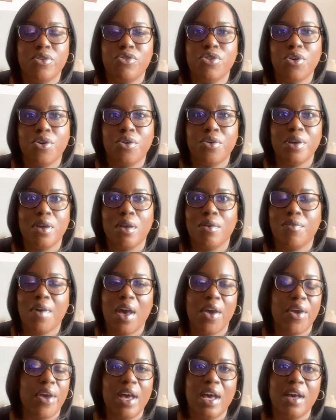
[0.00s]
so if
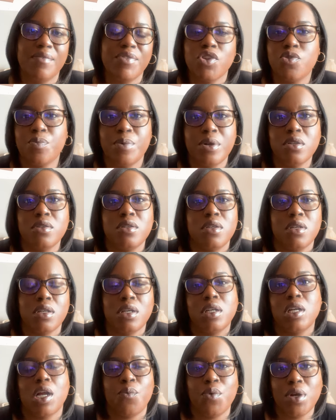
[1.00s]
I have this person
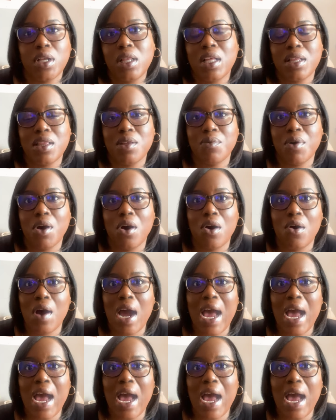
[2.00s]
and I want to let them go,